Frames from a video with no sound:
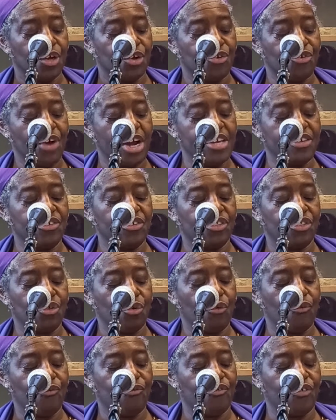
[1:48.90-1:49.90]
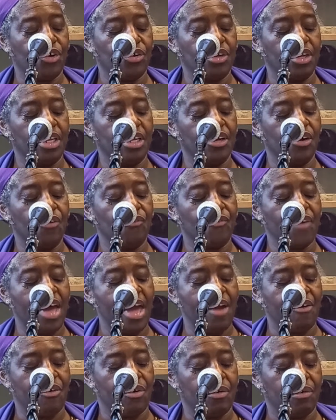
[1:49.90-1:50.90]
Grace thought fondly of
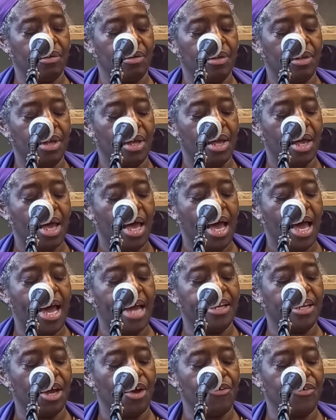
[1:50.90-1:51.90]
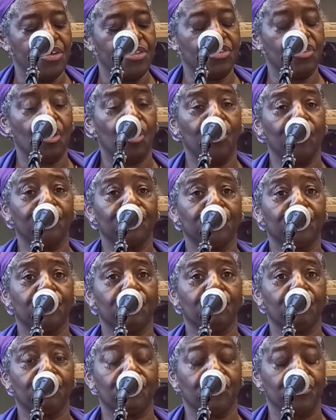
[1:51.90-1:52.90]
Errol, and her resolve
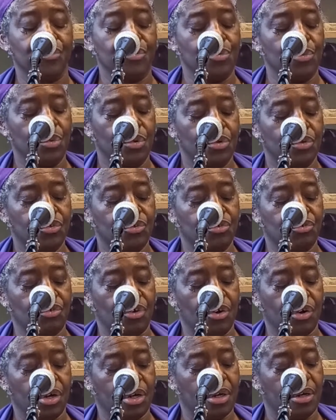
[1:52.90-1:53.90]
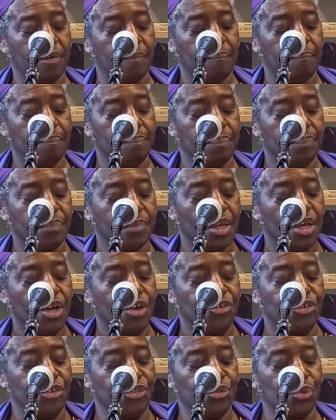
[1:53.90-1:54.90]
grew stronger.
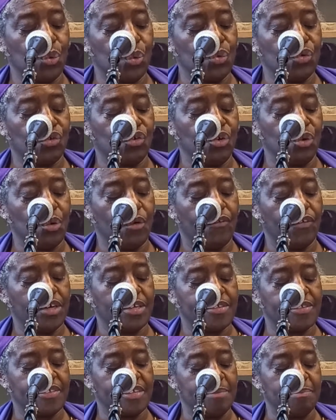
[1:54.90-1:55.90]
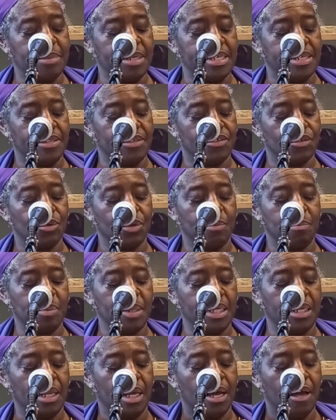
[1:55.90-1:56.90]
She thought too of her siblings who had
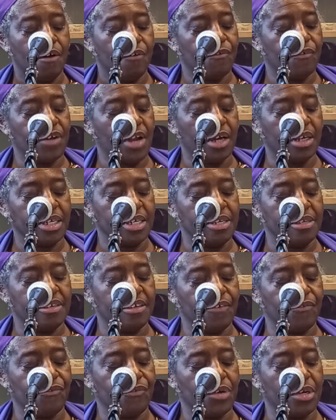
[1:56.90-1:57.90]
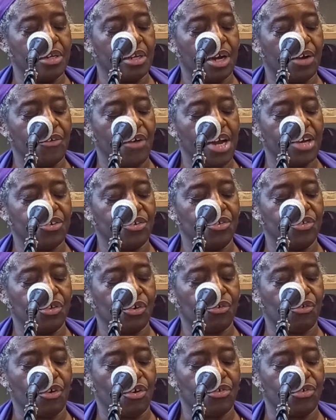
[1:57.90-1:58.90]
been flung in different directions
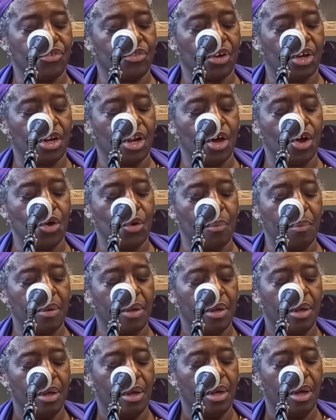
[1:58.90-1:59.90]
across the globe.